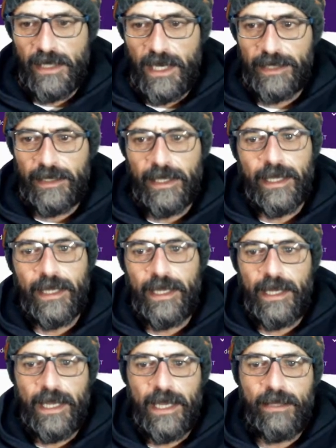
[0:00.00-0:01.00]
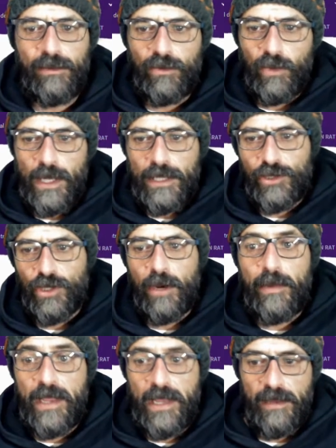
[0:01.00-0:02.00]
I think he can do a
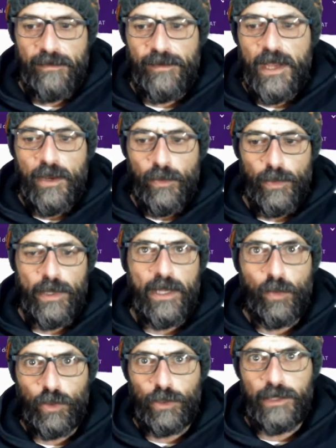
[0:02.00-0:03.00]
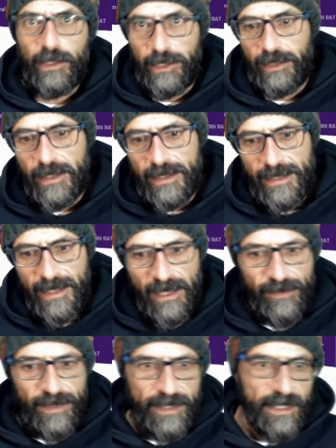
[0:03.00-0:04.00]
job if we would need his
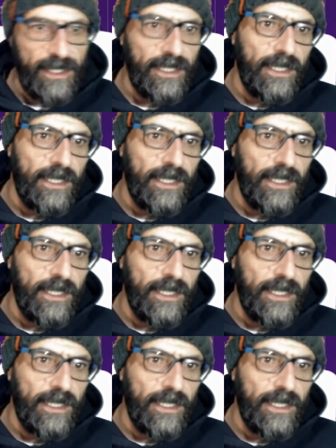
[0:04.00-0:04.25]
service.